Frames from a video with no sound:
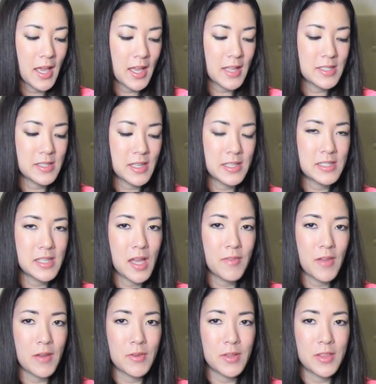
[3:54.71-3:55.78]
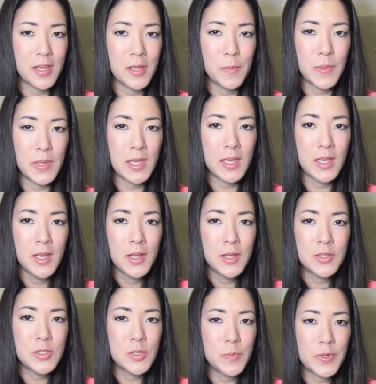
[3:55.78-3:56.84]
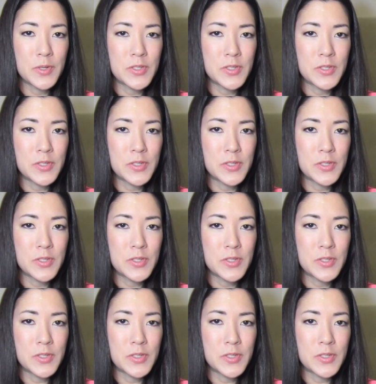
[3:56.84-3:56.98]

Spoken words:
it's nice to have everything be super,